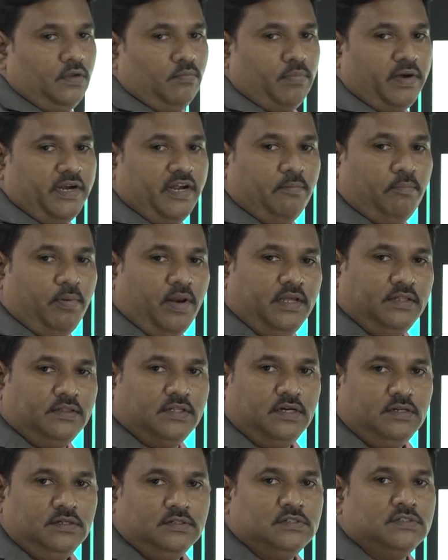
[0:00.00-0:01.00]
by applying
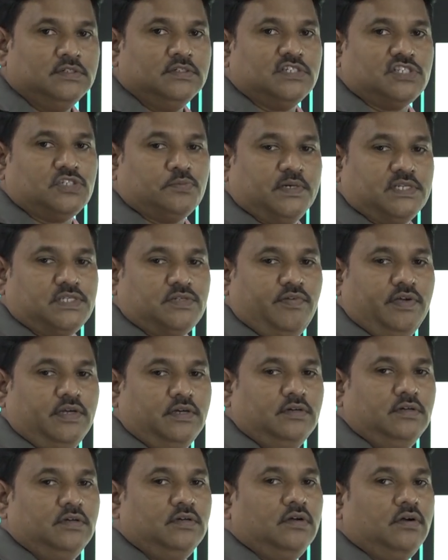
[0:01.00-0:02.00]
the specific
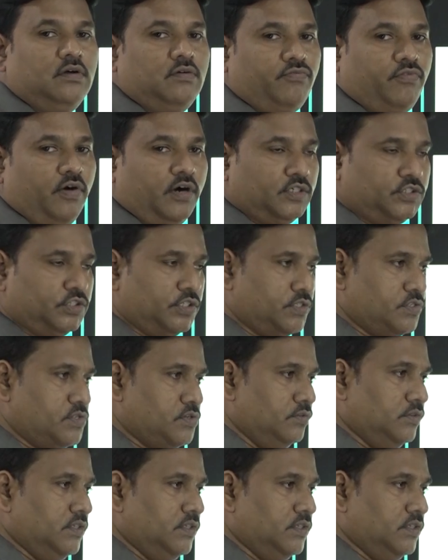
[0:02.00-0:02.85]
functions.